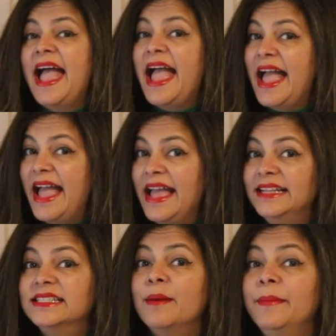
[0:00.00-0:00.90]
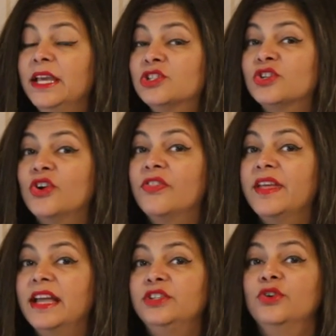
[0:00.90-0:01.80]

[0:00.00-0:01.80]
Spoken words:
And make sure that